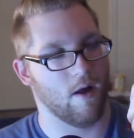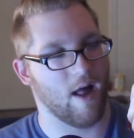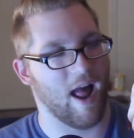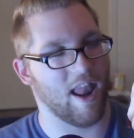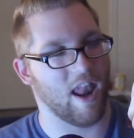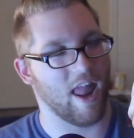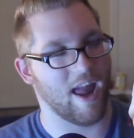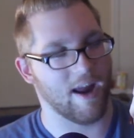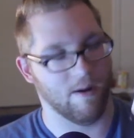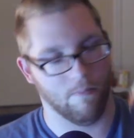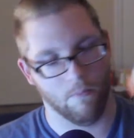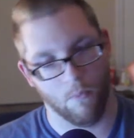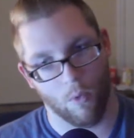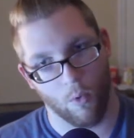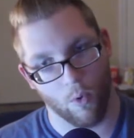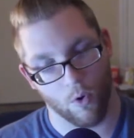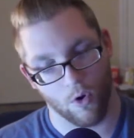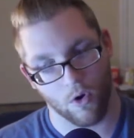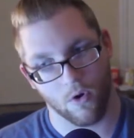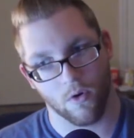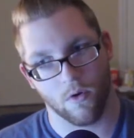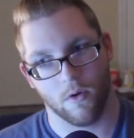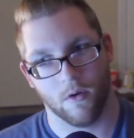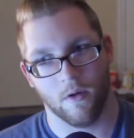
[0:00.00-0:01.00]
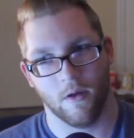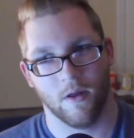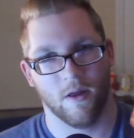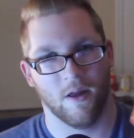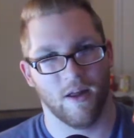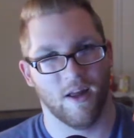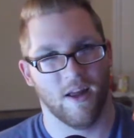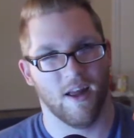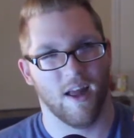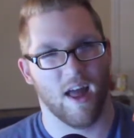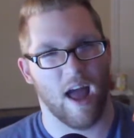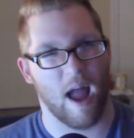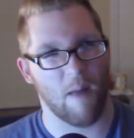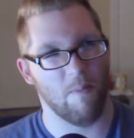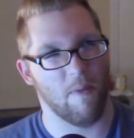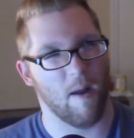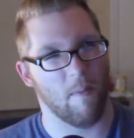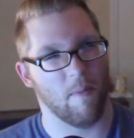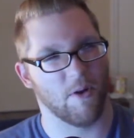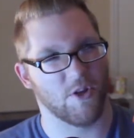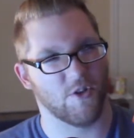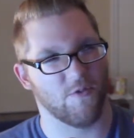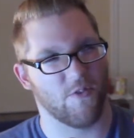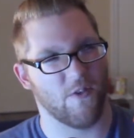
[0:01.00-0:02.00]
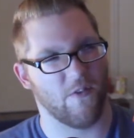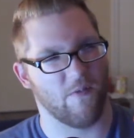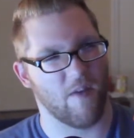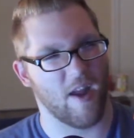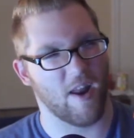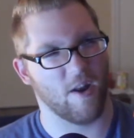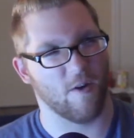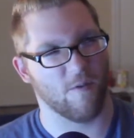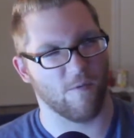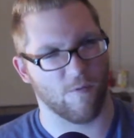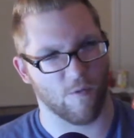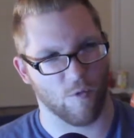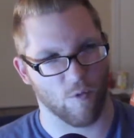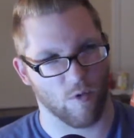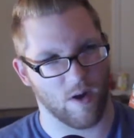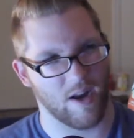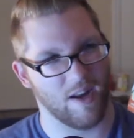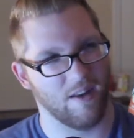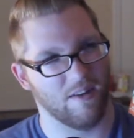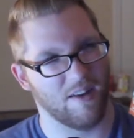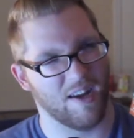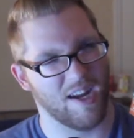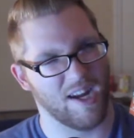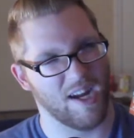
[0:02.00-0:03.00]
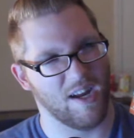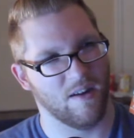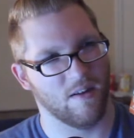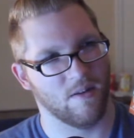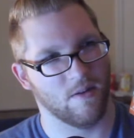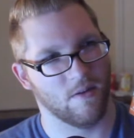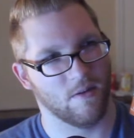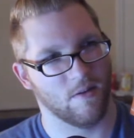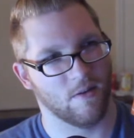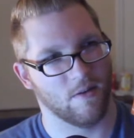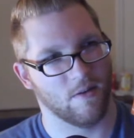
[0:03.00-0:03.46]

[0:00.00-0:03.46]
like more. I'm not much of a fan of green tea.